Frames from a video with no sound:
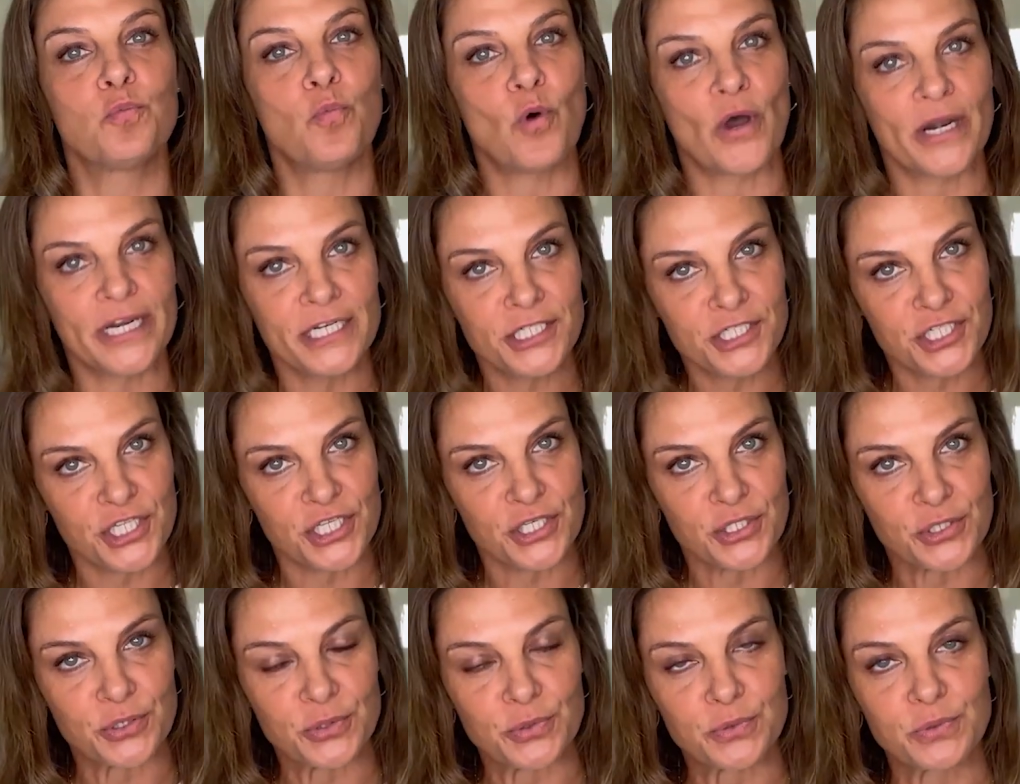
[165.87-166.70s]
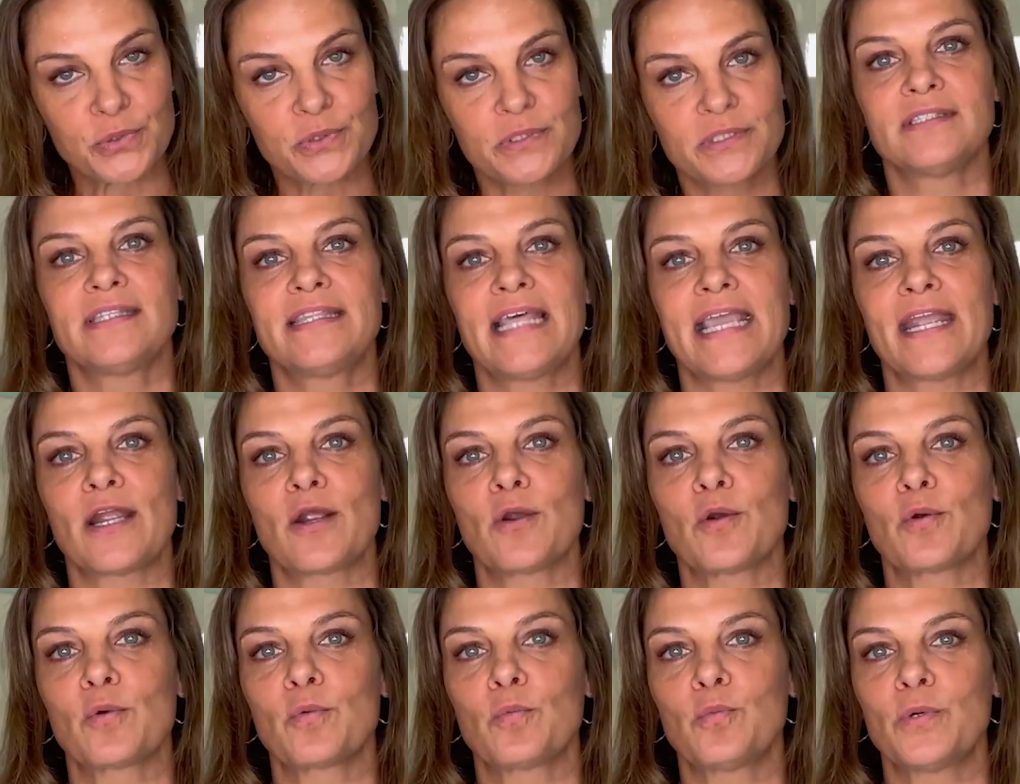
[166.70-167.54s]
one and two
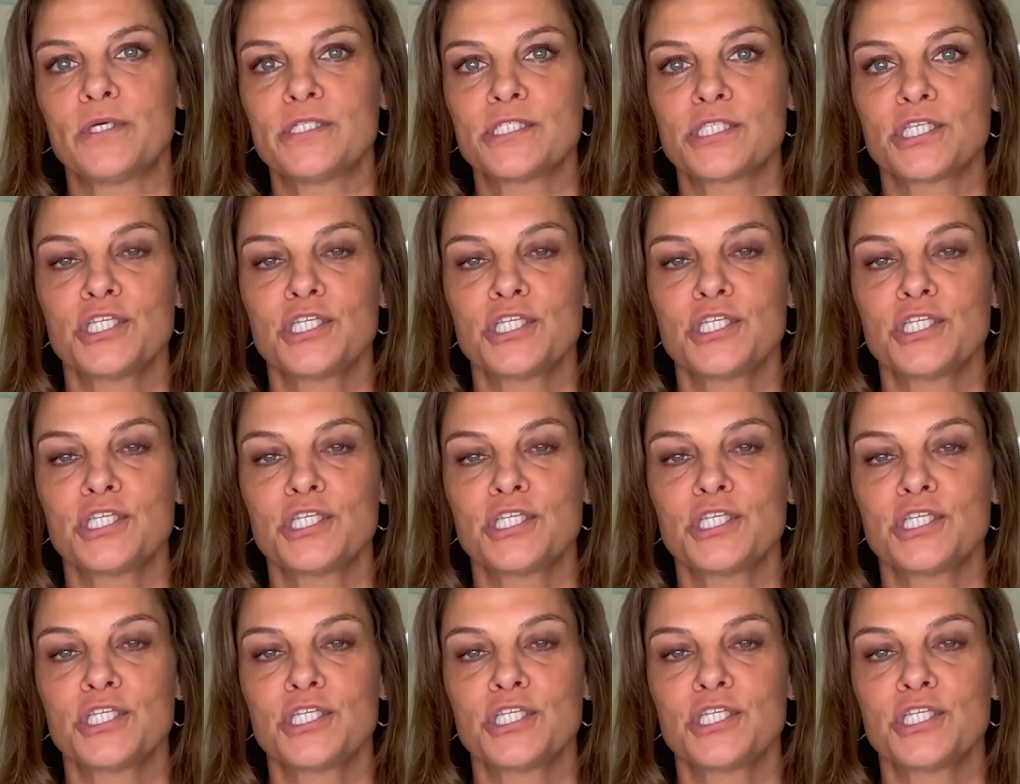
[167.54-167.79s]
there was